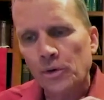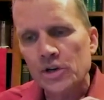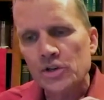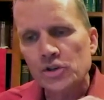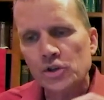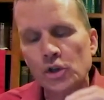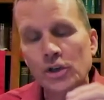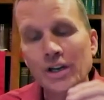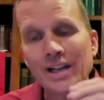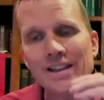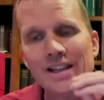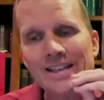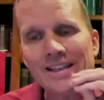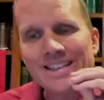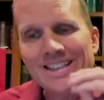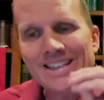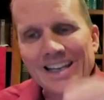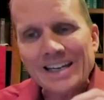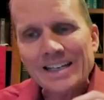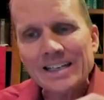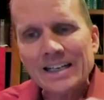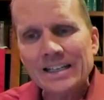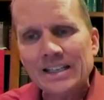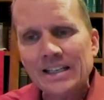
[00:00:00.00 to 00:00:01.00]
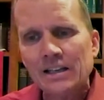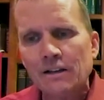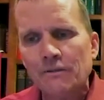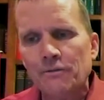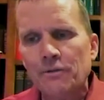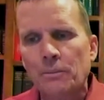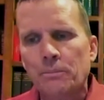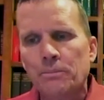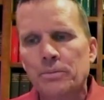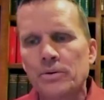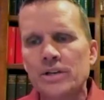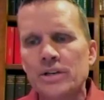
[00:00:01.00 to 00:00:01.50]
priesthood and the dignity
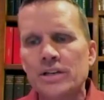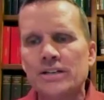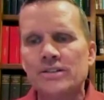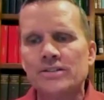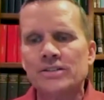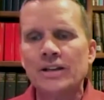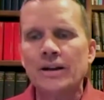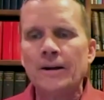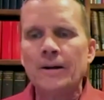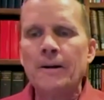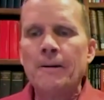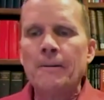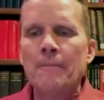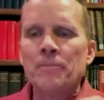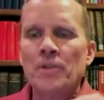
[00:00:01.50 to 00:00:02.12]
of the priest.